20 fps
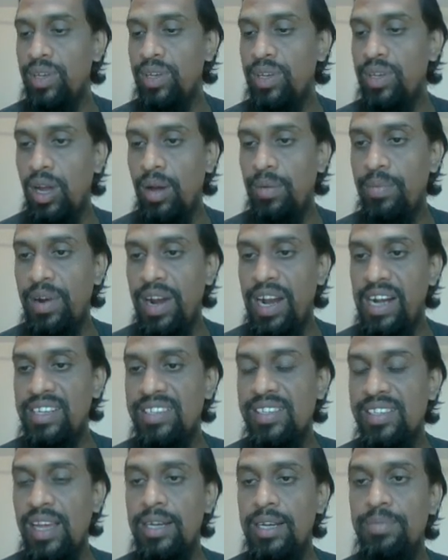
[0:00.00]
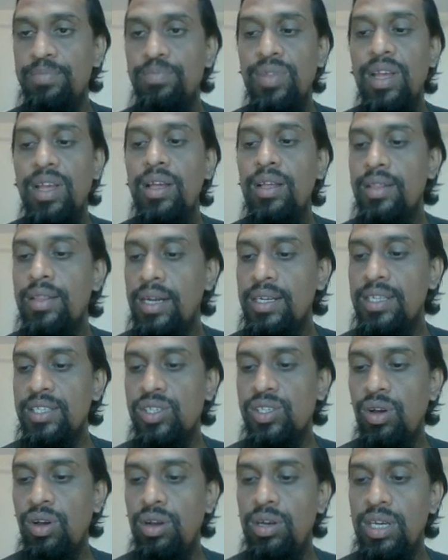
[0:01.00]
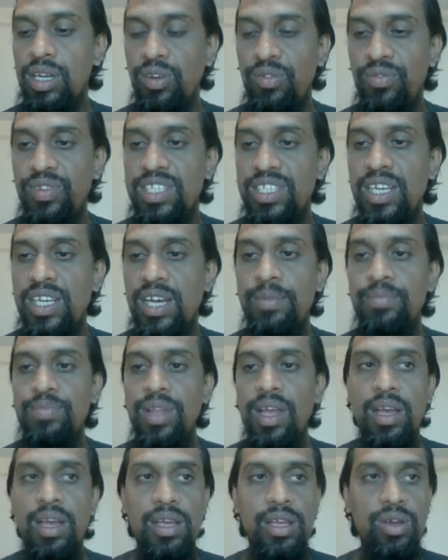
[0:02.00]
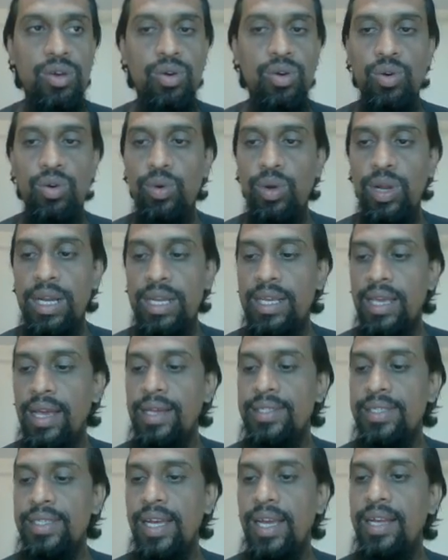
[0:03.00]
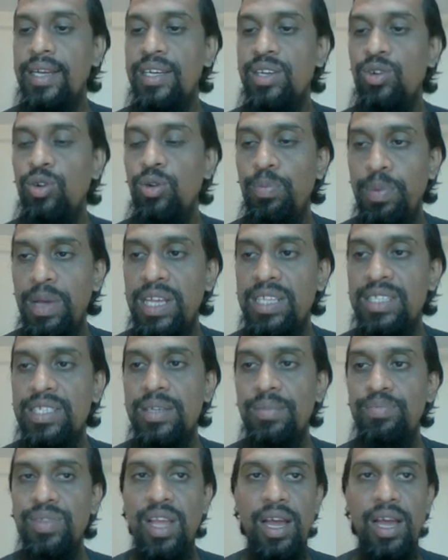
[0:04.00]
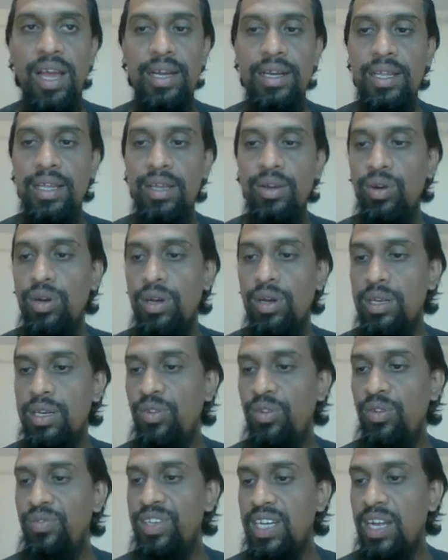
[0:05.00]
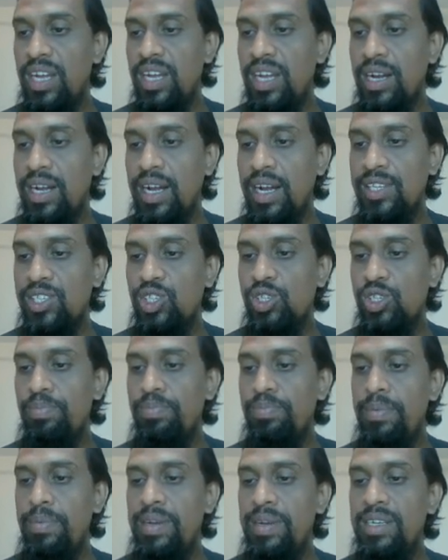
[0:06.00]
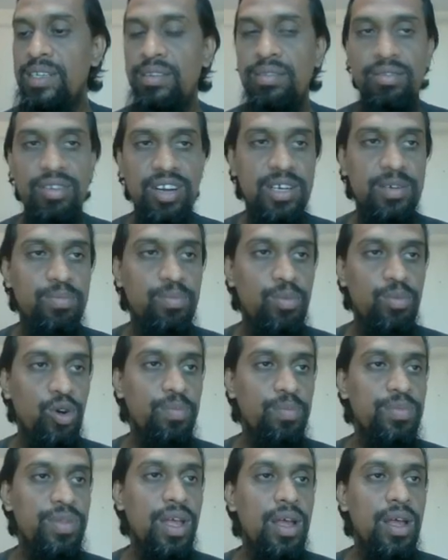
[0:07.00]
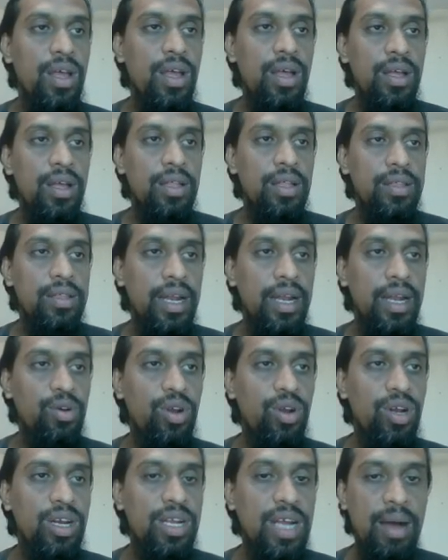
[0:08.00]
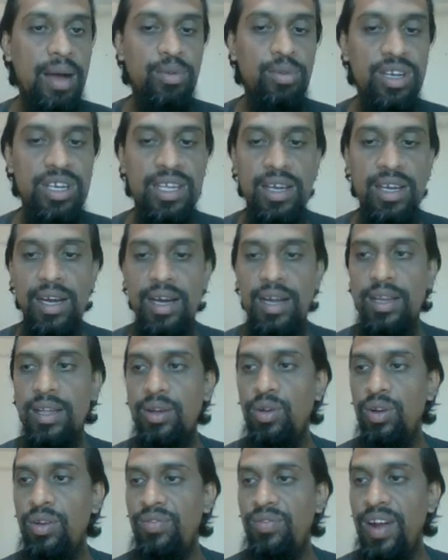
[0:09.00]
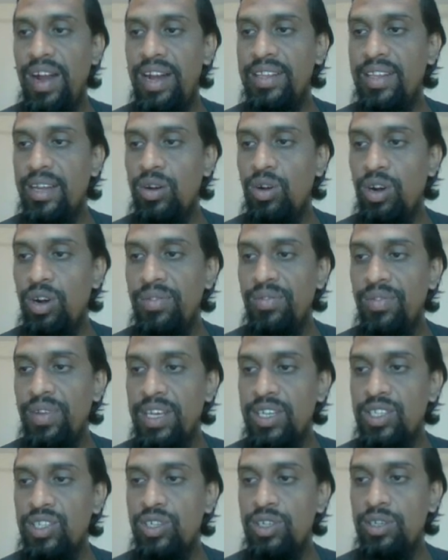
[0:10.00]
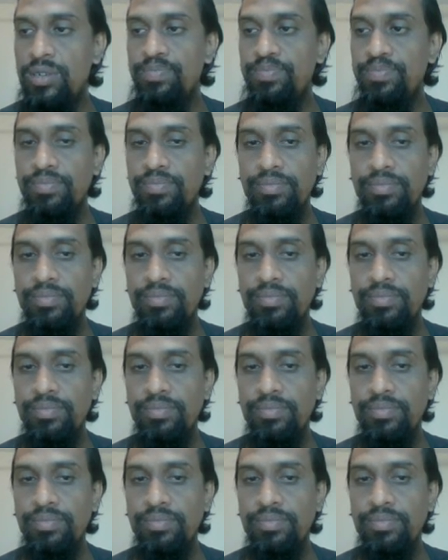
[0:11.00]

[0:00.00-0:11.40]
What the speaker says: top right side that is called new feature, you will get a new page and new feature custom payment, read more. Then you will come on here, you will find the notification